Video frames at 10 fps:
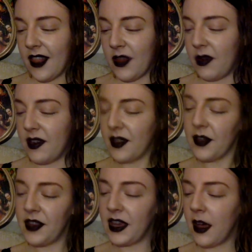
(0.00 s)
The
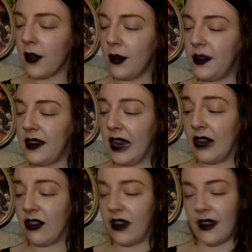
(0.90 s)
resulting
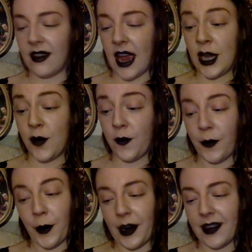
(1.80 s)
hallucinations and
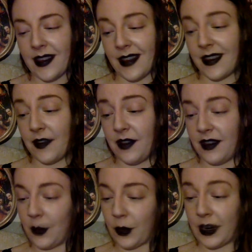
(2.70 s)
euphoric sense of
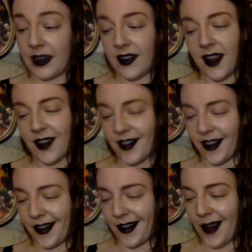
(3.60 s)

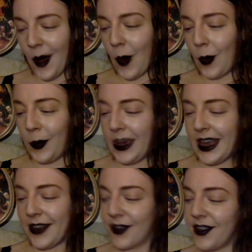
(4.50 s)
disorientation will be
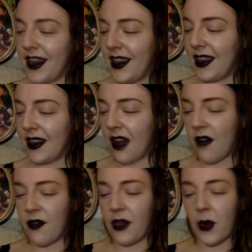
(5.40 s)
entertaining
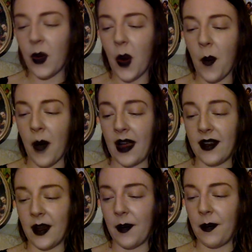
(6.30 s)
enough that we won't mind